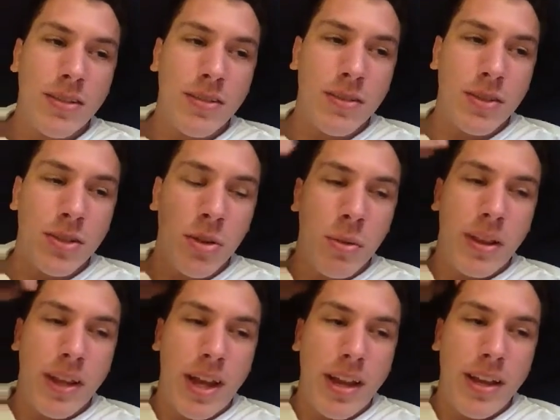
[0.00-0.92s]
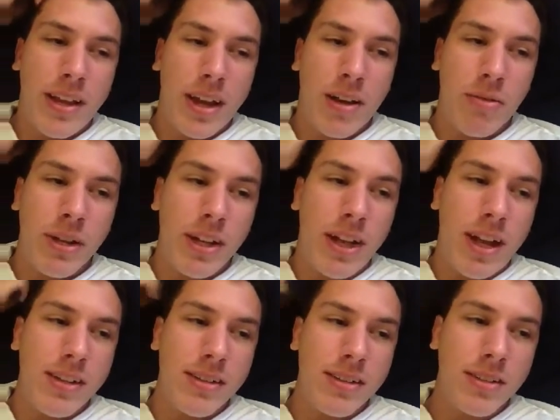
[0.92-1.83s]
So with that, he kind of
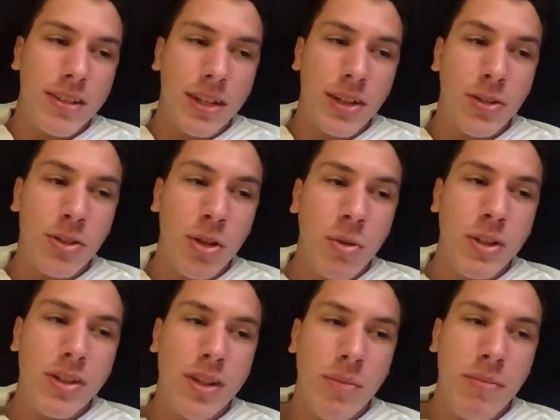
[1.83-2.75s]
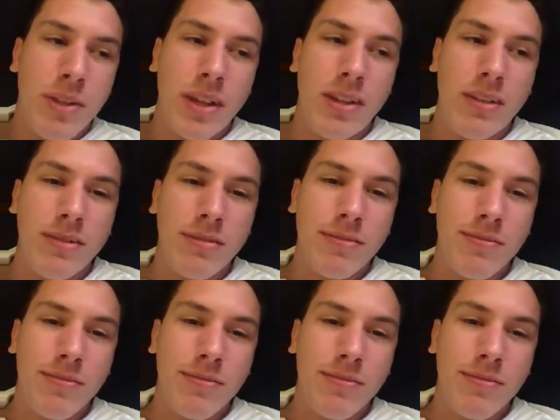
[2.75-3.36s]
realizes like there's always something